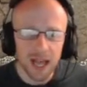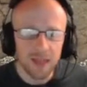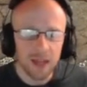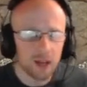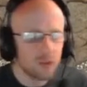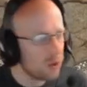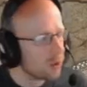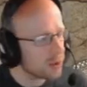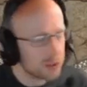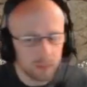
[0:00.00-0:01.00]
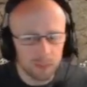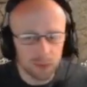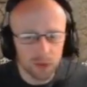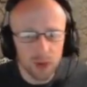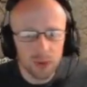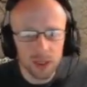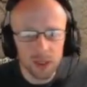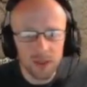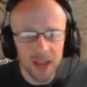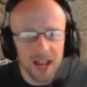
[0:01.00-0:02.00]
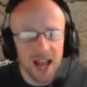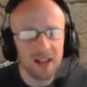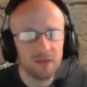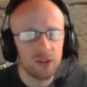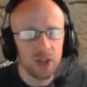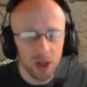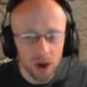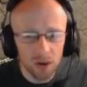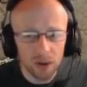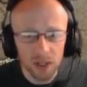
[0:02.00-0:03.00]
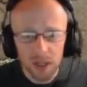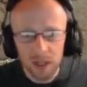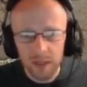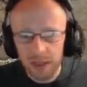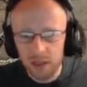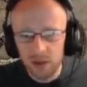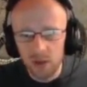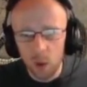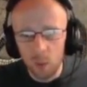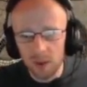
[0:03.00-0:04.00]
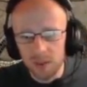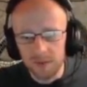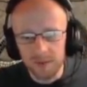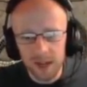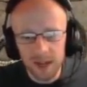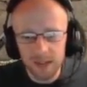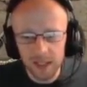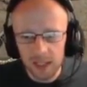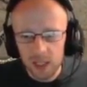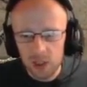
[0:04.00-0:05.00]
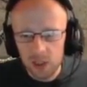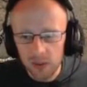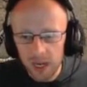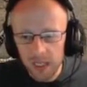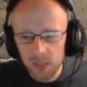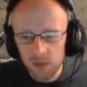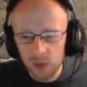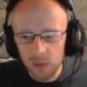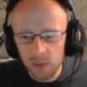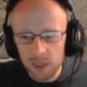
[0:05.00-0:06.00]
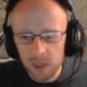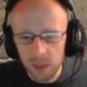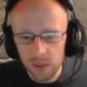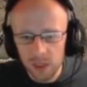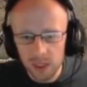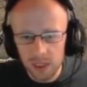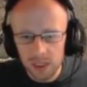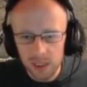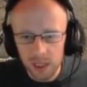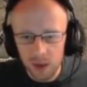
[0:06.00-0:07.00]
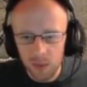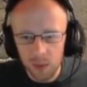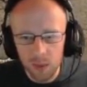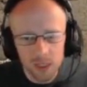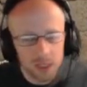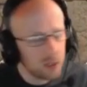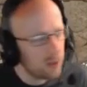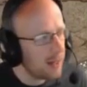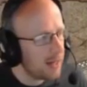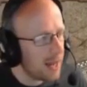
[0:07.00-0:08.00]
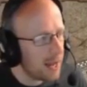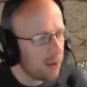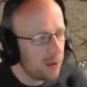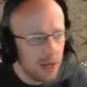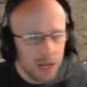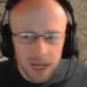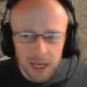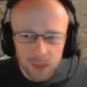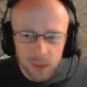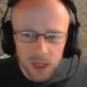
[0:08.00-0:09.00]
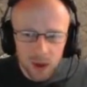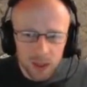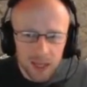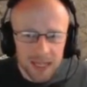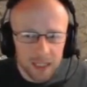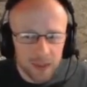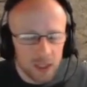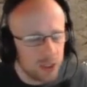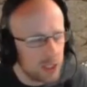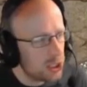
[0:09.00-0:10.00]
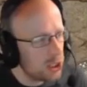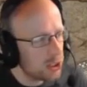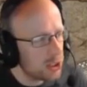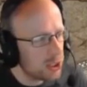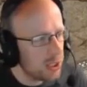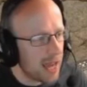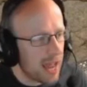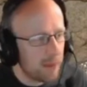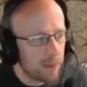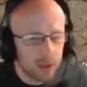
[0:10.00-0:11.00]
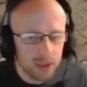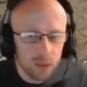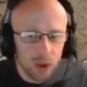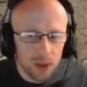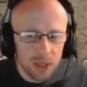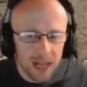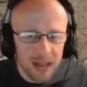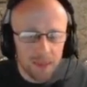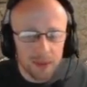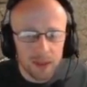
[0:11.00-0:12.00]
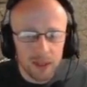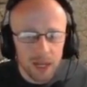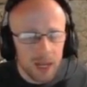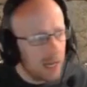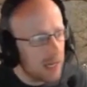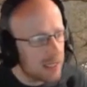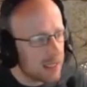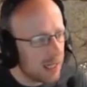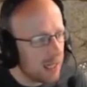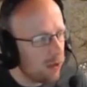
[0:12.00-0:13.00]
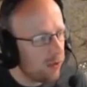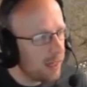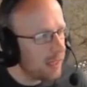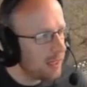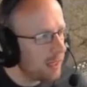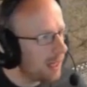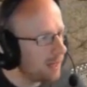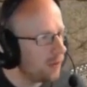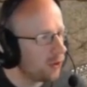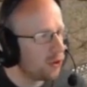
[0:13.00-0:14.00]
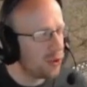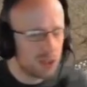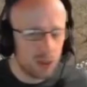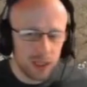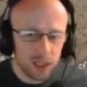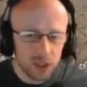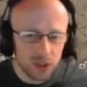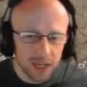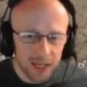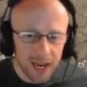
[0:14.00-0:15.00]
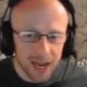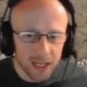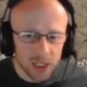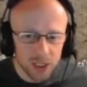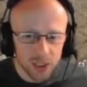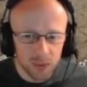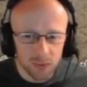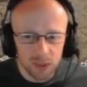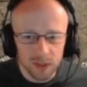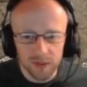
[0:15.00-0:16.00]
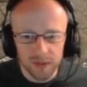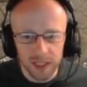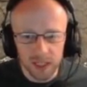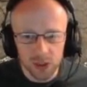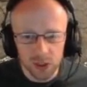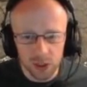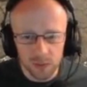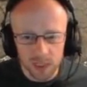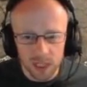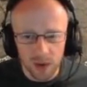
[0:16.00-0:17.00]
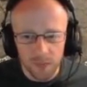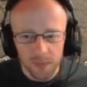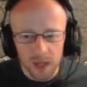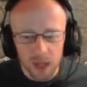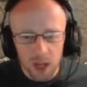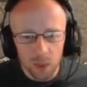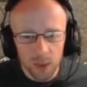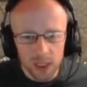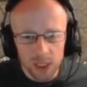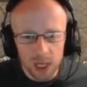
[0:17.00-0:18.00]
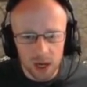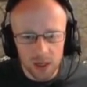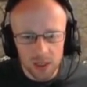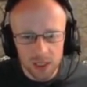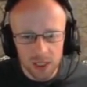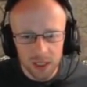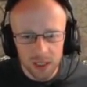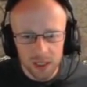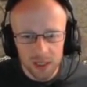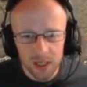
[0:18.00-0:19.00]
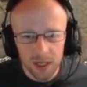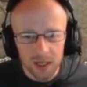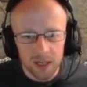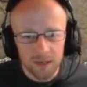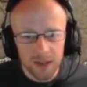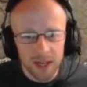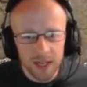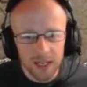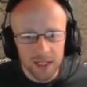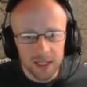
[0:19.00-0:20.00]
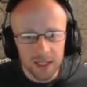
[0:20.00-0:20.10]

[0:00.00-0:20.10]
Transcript: and then, of course, to broken. They have gone. They do not want to fight the trained Roman soldiers. So what we're going to do here now is we're not going to activate this unit just yet because what could happen is a little thing in Field of Glory 2 where you can try and catch some fleeing troops. So we're going to charge. Evade.